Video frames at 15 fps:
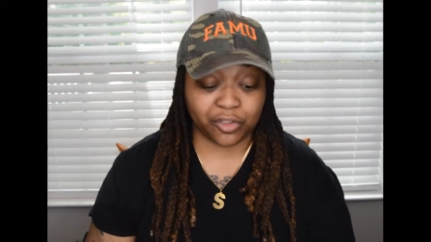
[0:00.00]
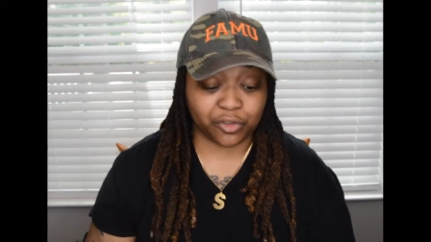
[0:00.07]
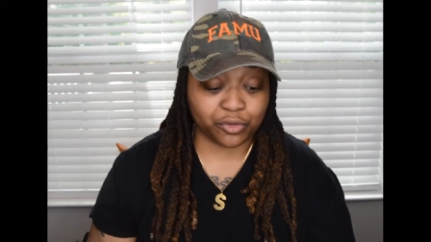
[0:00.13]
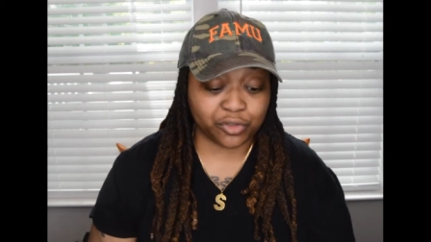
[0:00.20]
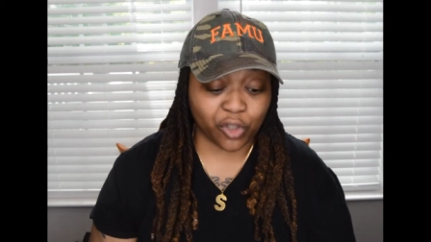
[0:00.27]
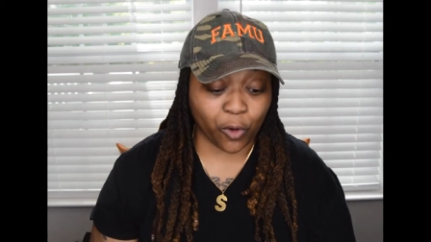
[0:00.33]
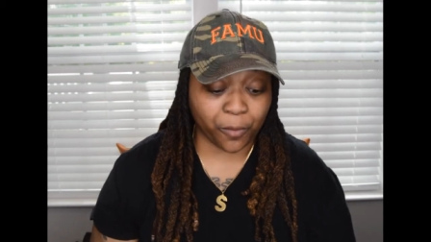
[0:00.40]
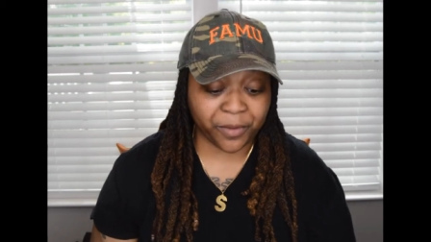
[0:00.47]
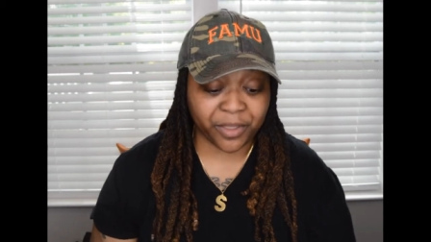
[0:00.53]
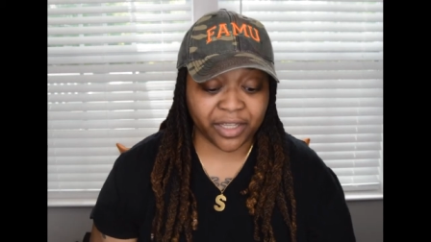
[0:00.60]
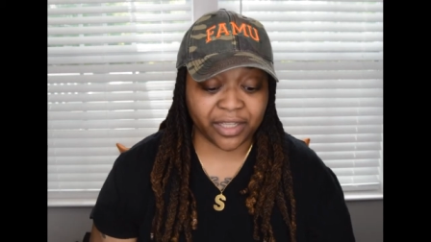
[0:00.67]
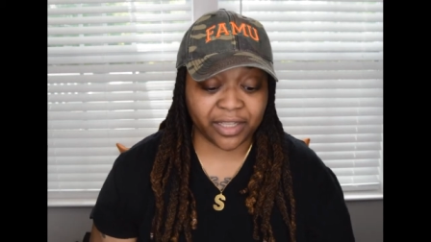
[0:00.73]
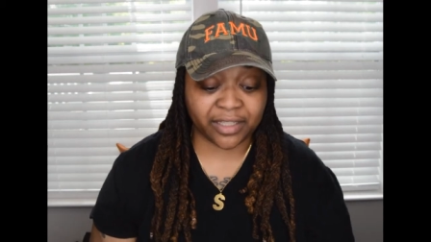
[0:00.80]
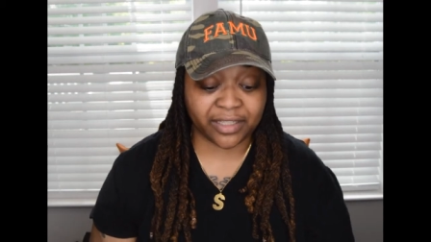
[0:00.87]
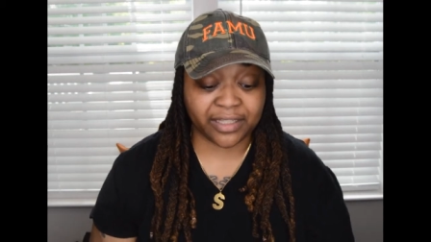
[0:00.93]

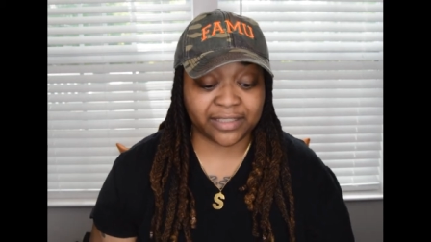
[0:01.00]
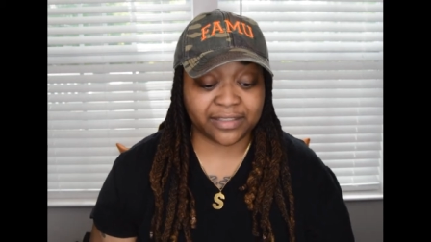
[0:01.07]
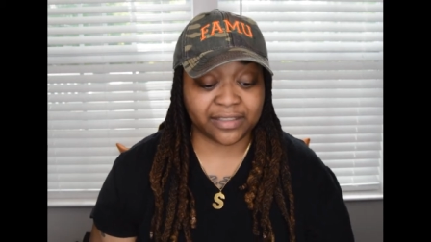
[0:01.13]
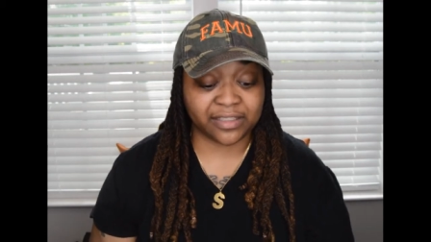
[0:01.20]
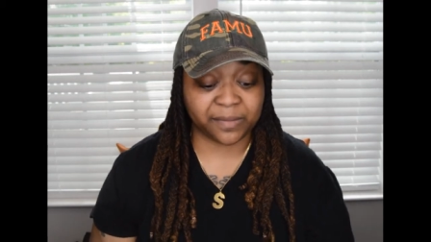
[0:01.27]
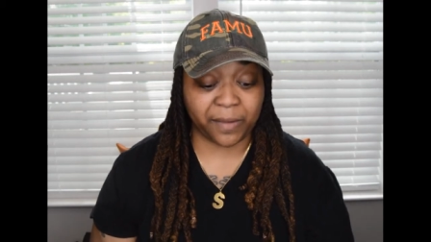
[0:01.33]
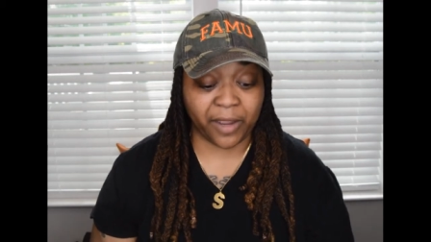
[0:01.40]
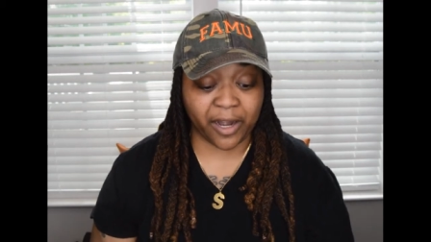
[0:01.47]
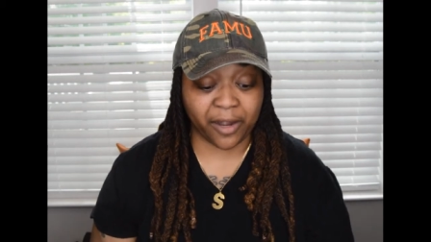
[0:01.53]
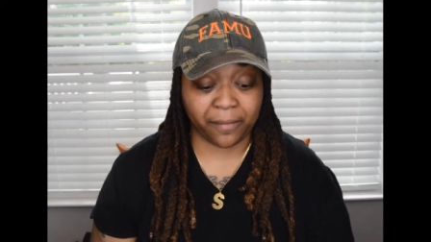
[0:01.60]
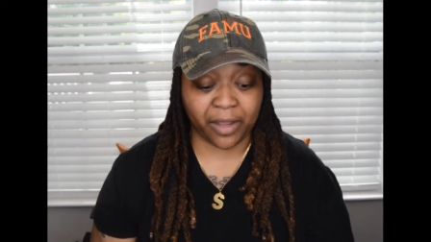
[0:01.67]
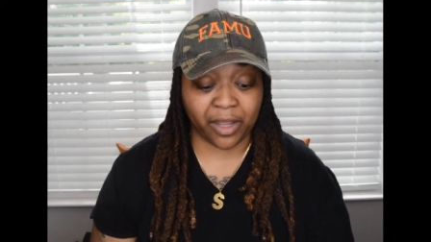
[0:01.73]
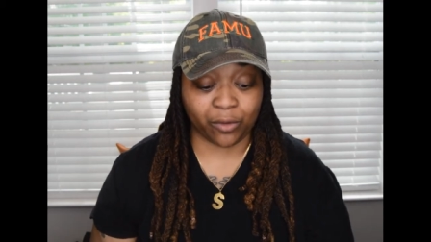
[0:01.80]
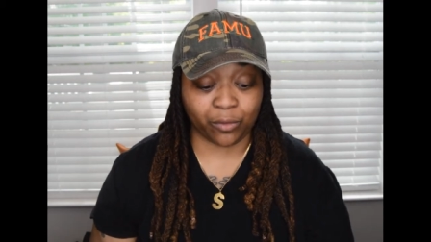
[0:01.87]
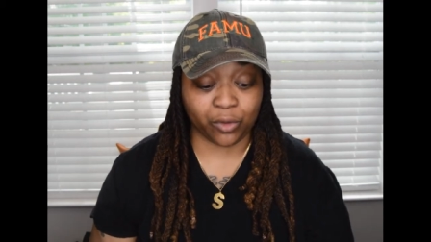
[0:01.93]
Utopia is inspired
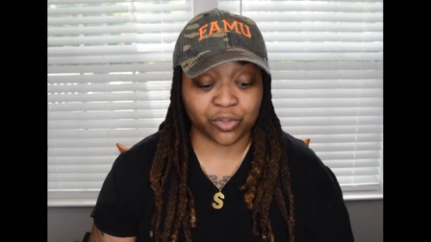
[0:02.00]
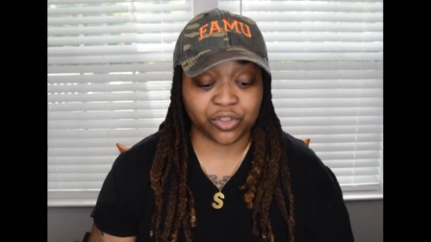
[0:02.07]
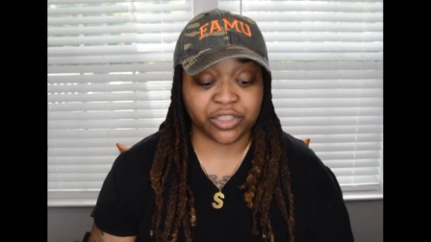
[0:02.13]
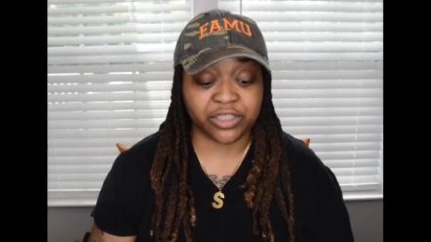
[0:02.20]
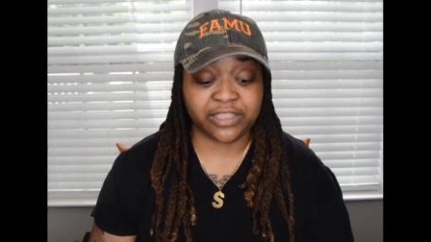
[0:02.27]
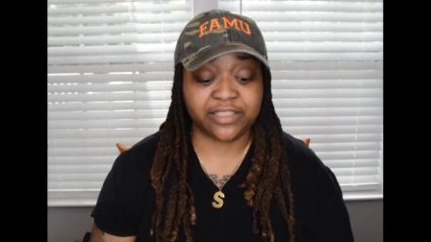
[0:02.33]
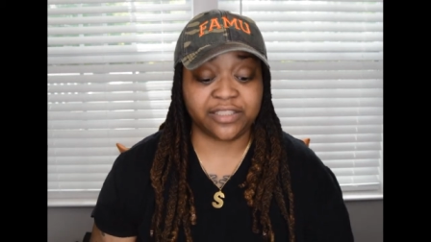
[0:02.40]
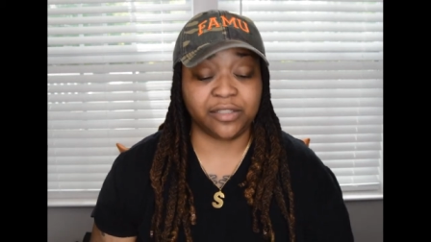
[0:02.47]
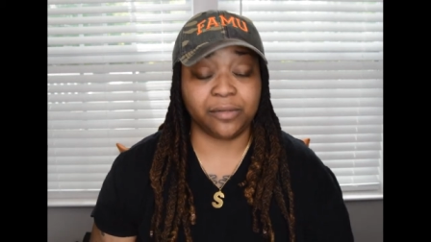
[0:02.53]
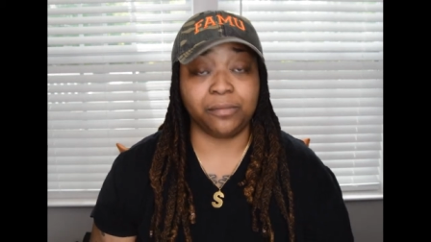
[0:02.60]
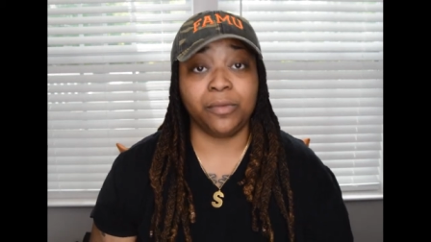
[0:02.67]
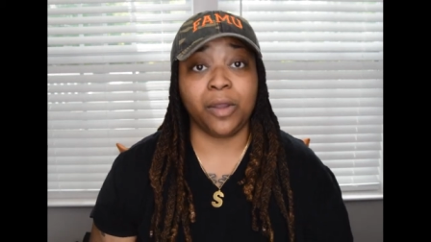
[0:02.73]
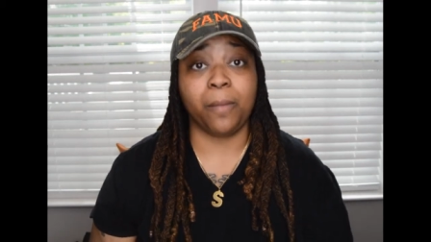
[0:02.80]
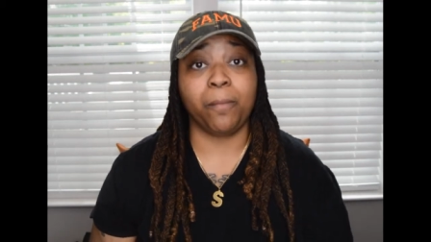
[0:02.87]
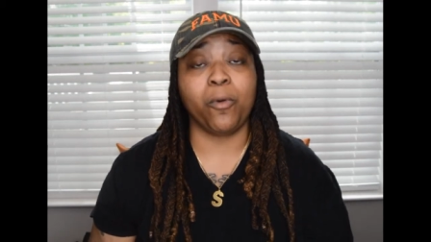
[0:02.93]
by Rose
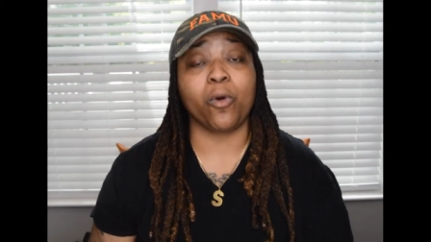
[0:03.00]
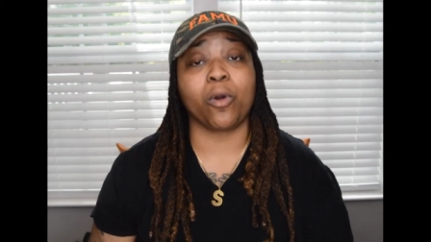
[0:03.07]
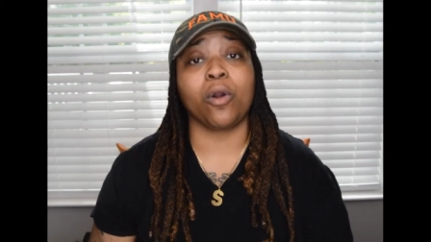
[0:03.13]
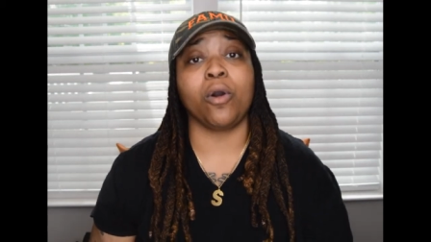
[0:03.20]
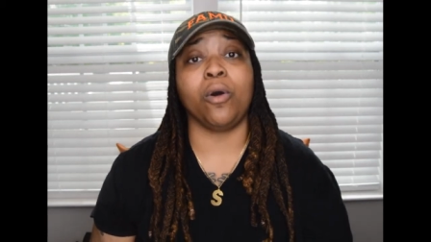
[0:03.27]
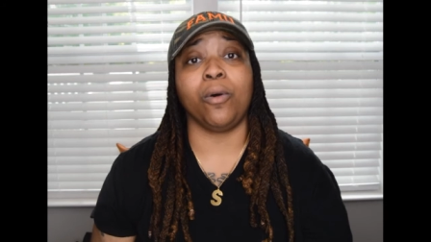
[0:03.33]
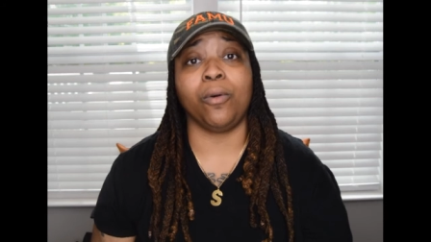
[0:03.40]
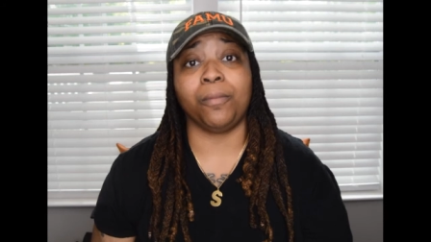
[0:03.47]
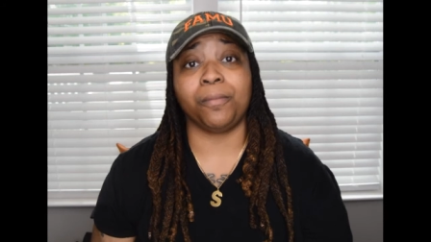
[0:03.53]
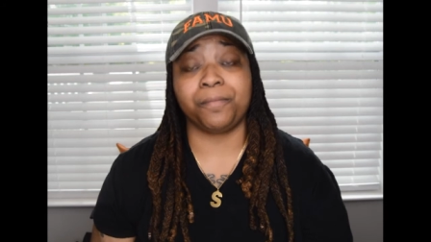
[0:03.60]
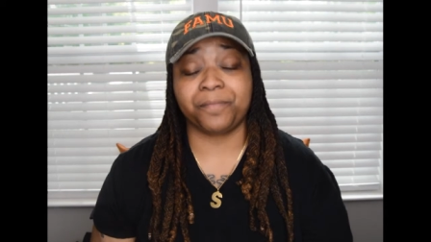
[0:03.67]
Elysium Pour Homme.